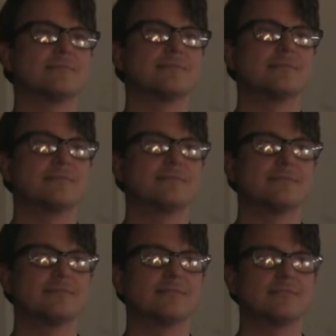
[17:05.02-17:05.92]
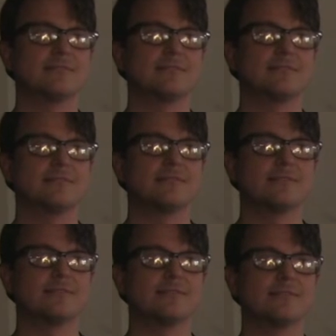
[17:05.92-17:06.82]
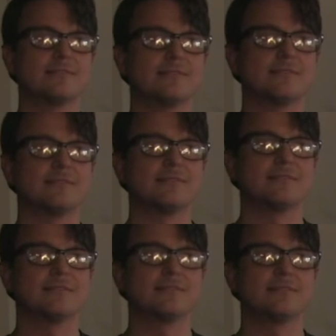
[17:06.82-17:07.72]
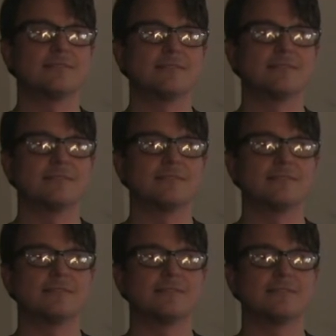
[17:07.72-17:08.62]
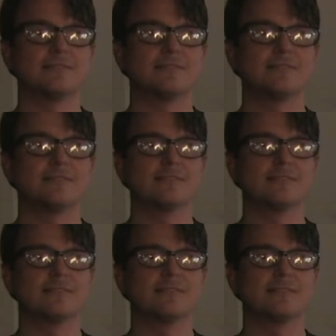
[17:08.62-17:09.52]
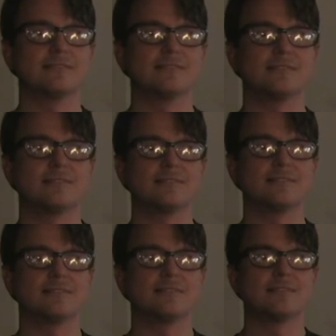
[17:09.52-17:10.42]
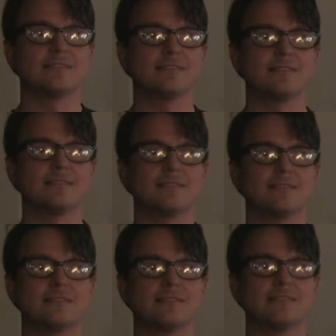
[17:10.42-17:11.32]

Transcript: (no one is talking)